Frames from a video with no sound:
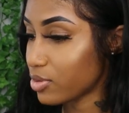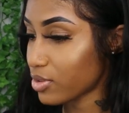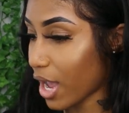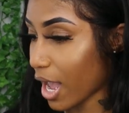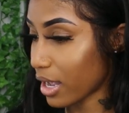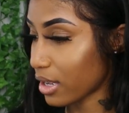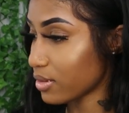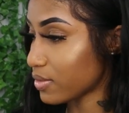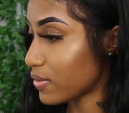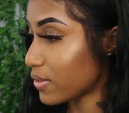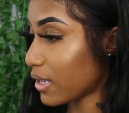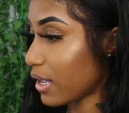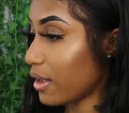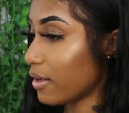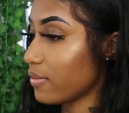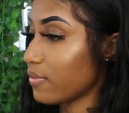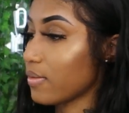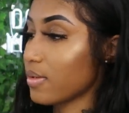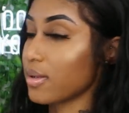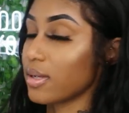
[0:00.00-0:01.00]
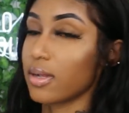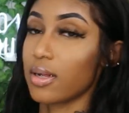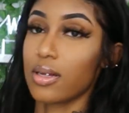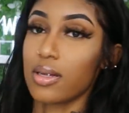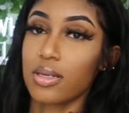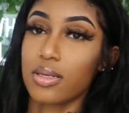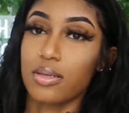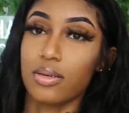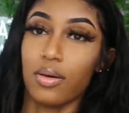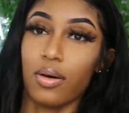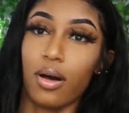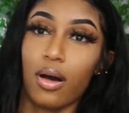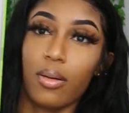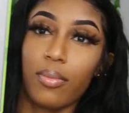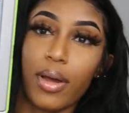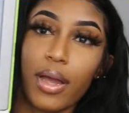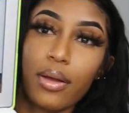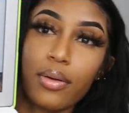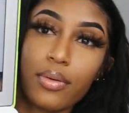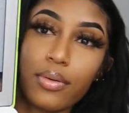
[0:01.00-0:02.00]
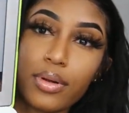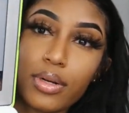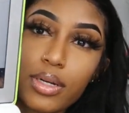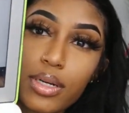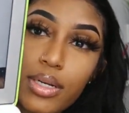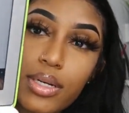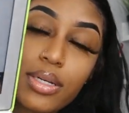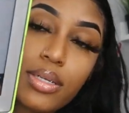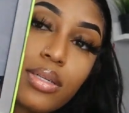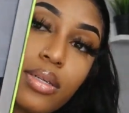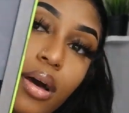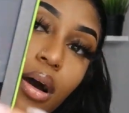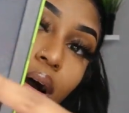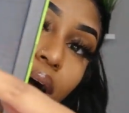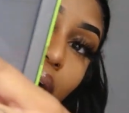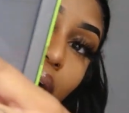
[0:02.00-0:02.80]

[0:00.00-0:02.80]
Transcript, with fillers: keep track of stuff. So all my orders